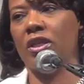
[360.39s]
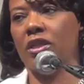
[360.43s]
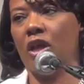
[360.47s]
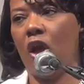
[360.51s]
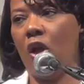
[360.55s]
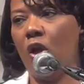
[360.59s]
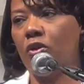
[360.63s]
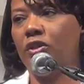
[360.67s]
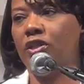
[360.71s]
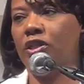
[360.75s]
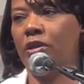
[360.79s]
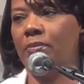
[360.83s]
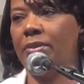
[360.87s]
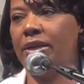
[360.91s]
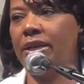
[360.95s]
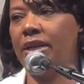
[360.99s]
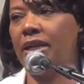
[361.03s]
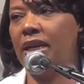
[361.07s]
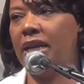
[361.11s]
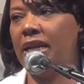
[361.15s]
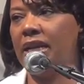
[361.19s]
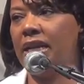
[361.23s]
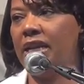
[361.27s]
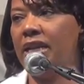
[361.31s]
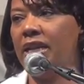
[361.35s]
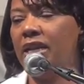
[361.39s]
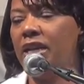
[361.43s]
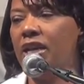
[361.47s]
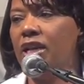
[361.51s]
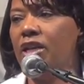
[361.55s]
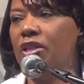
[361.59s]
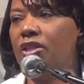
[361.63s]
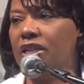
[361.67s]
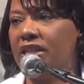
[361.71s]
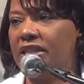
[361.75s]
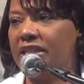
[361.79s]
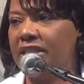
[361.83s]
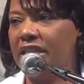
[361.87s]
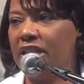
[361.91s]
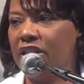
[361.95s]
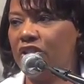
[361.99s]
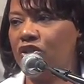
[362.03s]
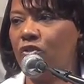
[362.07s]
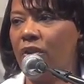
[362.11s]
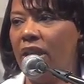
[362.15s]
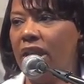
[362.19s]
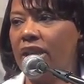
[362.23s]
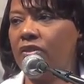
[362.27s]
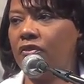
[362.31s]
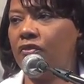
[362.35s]
was ultimately to see
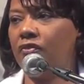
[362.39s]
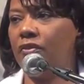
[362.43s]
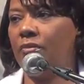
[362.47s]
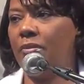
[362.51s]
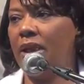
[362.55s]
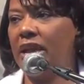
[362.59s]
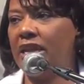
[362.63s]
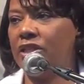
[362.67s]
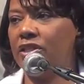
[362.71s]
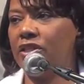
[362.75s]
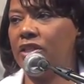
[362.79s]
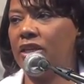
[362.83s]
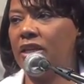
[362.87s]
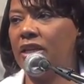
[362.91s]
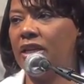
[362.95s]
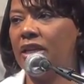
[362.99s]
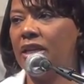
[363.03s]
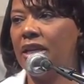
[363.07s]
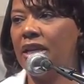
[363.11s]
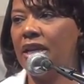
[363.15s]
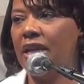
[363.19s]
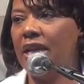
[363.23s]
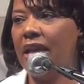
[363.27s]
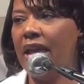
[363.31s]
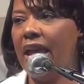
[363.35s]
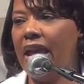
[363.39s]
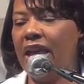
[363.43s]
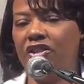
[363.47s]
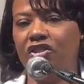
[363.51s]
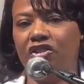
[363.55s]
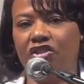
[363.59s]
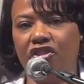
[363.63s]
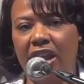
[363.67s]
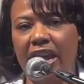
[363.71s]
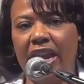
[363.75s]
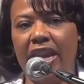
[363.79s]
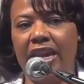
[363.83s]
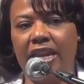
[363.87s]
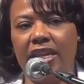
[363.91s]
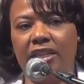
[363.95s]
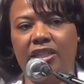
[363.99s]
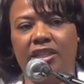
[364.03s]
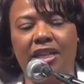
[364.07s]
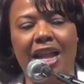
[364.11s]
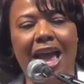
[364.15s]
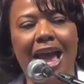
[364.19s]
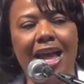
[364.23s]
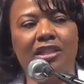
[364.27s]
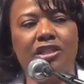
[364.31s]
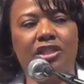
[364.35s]
transformation and
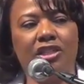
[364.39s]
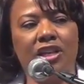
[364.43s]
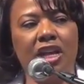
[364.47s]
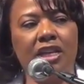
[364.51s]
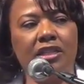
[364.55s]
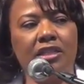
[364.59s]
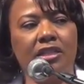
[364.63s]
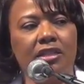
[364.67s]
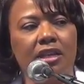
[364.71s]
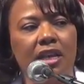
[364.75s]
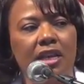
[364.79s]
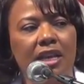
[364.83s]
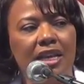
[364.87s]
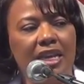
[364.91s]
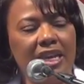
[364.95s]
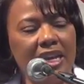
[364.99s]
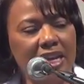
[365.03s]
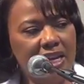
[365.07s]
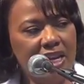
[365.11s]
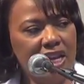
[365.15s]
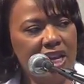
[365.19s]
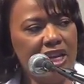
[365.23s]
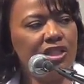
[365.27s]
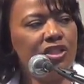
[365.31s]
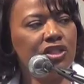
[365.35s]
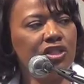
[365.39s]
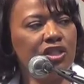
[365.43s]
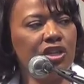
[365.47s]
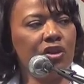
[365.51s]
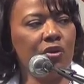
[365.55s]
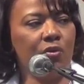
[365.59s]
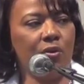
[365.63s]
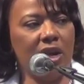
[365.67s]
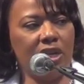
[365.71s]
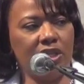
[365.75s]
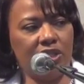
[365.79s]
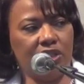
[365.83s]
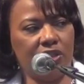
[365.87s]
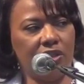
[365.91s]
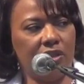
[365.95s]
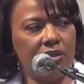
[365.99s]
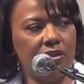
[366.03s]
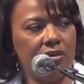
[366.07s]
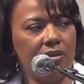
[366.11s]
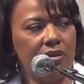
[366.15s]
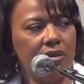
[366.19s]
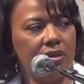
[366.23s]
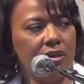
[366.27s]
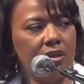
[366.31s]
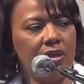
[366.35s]
change, not just in his generation,
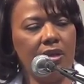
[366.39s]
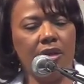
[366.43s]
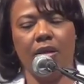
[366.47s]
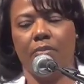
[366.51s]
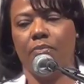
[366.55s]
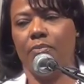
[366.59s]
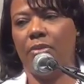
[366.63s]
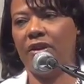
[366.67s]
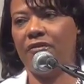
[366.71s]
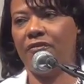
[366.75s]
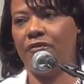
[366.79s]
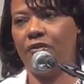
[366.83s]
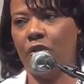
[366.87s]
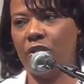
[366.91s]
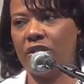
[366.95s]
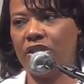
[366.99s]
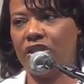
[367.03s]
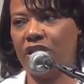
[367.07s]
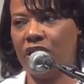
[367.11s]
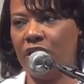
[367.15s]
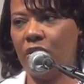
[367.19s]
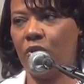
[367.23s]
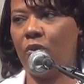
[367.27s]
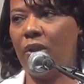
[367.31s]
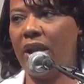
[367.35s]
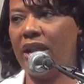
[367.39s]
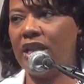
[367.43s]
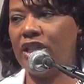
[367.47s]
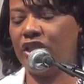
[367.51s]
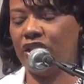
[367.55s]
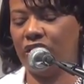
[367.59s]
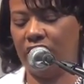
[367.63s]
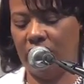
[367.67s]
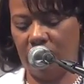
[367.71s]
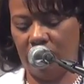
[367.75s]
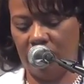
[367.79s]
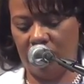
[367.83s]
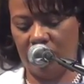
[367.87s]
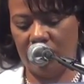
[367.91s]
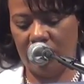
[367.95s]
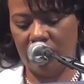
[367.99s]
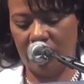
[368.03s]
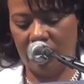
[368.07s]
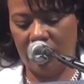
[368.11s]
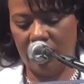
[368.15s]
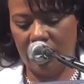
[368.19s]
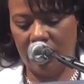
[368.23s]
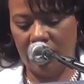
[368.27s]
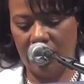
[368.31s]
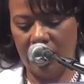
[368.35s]
but for generations
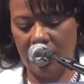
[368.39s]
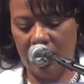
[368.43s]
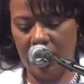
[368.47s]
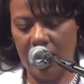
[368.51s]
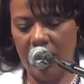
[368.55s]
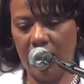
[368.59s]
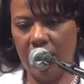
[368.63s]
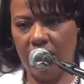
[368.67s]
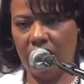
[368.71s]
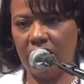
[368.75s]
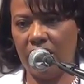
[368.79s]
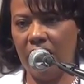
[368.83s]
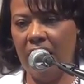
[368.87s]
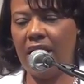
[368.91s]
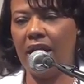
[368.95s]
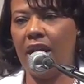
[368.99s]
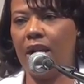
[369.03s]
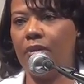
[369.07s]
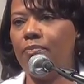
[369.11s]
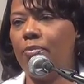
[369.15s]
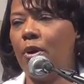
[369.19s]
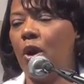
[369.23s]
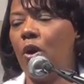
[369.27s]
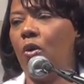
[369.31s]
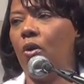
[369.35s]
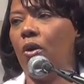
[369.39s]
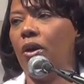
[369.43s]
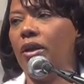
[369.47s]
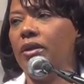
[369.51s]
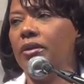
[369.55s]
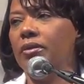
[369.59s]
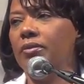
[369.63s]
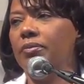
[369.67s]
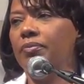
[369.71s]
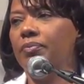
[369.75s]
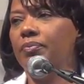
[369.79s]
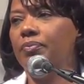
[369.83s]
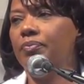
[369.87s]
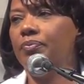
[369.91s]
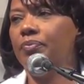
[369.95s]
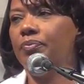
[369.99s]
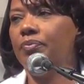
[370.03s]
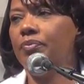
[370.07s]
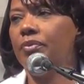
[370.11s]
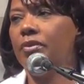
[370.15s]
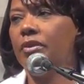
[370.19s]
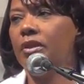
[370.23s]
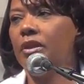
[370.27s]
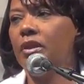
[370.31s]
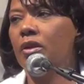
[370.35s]
yet unborn.
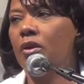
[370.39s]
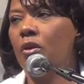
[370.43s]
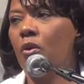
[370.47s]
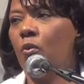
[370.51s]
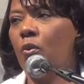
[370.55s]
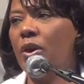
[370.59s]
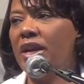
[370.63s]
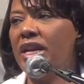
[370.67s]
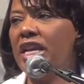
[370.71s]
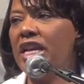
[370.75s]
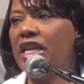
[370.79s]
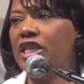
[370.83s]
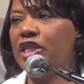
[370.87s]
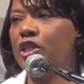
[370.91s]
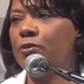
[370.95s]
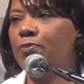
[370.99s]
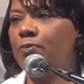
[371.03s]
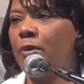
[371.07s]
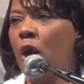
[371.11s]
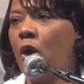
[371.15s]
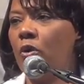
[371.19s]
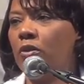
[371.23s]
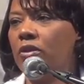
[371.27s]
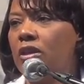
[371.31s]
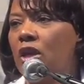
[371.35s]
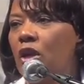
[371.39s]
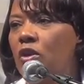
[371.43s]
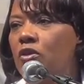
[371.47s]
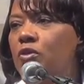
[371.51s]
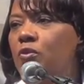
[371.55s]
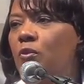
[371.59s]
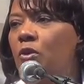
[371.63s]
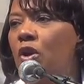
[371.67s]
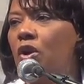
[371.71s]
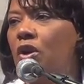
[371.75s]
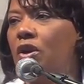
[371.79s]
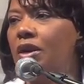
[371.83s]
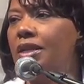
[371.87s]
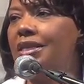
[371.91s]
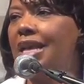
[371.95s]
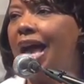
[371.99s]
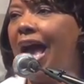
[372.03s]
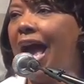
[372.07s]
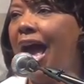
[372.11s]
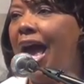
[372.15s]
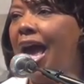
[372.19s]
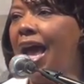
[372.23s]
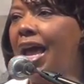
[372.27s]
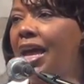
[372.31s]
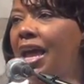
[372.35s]
When he spoke those words,
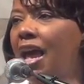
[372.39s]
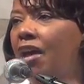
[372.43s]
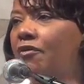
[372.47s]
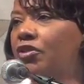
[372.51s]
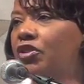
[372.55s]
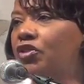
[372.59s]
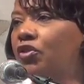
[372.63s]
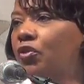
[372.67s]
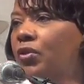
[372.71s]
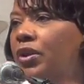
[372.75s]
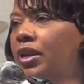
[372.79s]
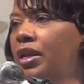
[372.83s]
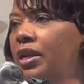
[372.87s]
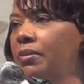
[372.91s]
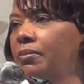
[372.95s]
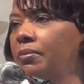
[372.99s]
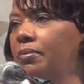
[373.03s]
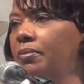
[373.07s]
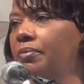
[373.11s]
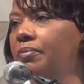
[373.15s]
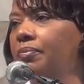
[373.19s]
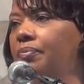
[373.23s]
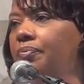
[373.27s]
"I have a dream